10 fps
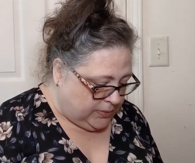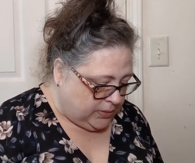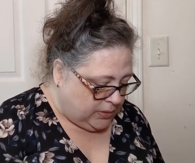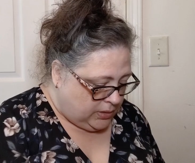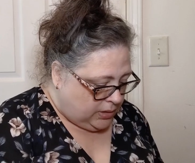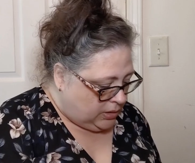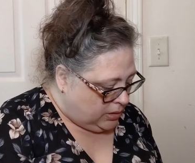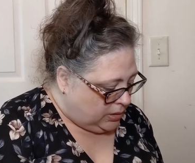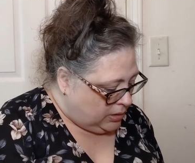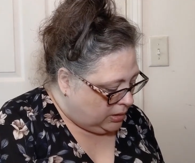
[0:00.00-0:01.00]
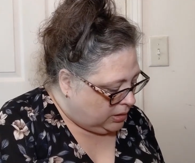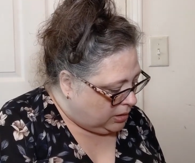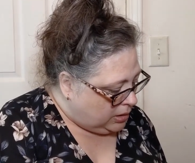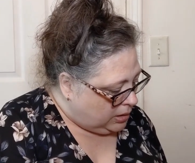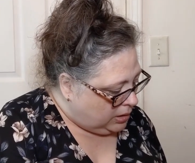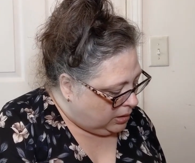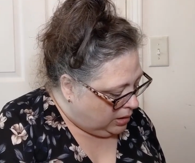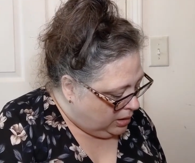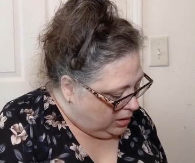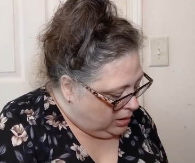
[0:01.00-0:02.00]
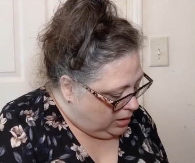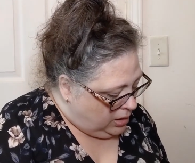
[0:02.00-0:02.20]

No one is speaking in this clip.